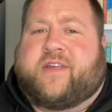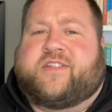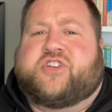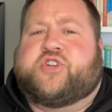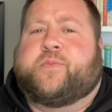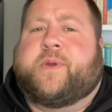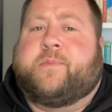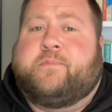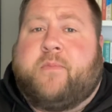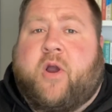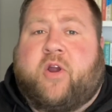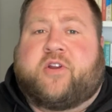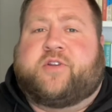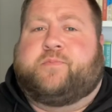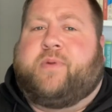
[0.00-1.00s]
it should be
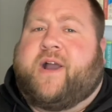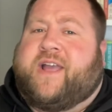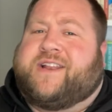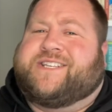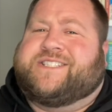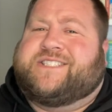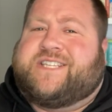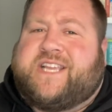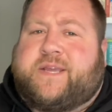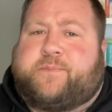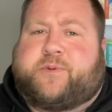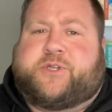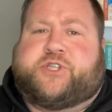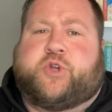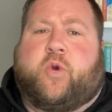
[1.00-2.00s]
marked by a
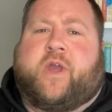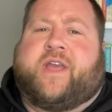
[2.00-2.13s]
deep joy,